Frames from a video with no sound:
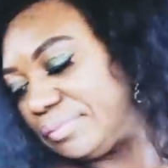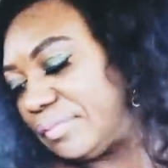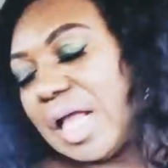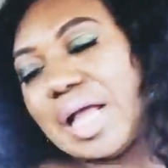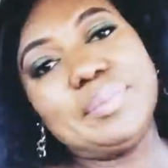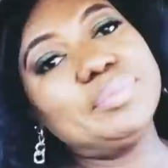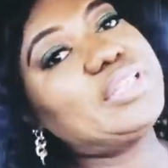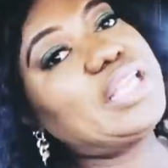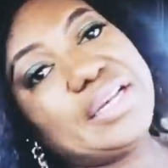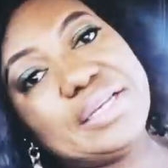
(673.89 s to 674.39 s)

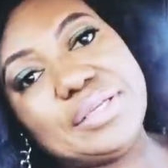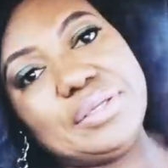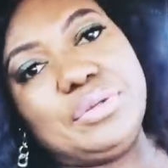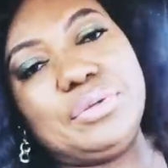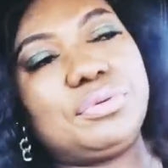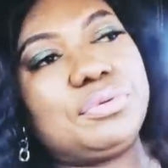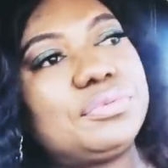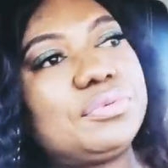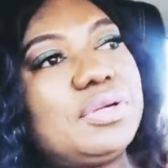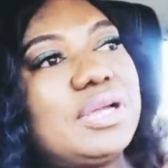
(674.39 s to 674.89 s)
I'm telling
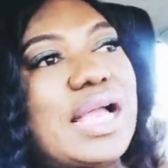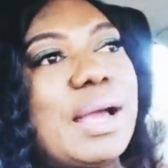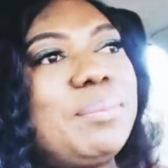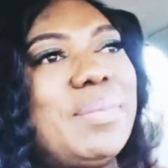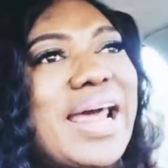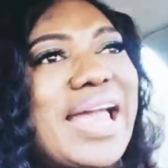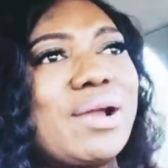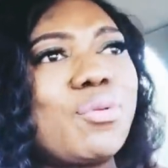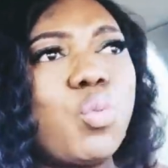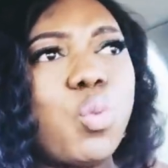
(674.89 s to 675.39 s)
you, I'm
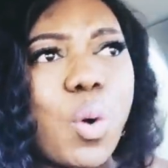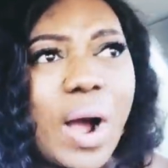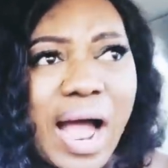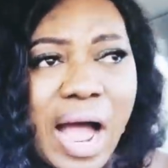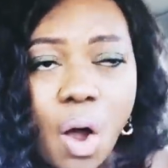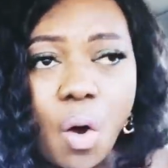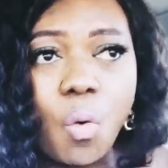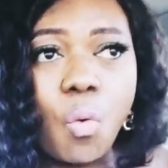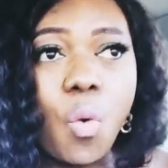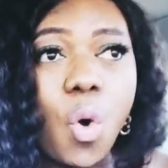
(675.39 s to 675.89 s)
like,
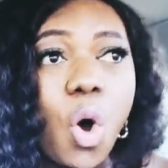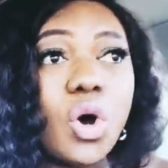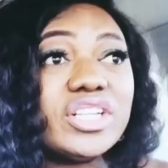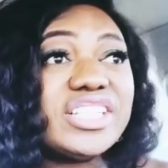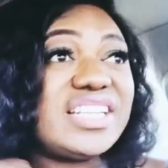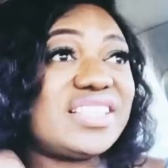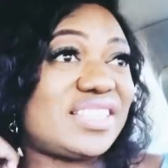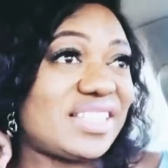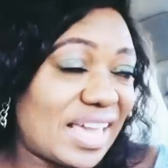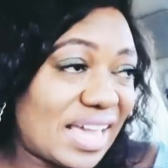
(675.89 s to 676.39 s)
wow, all
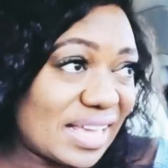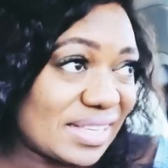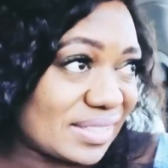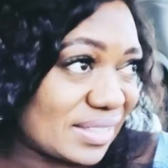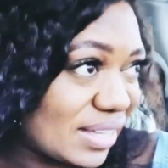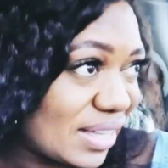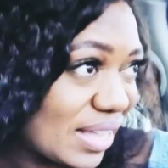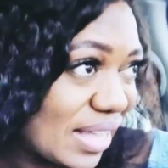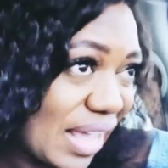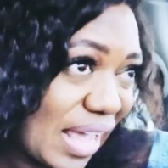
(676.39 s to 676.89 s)
these years.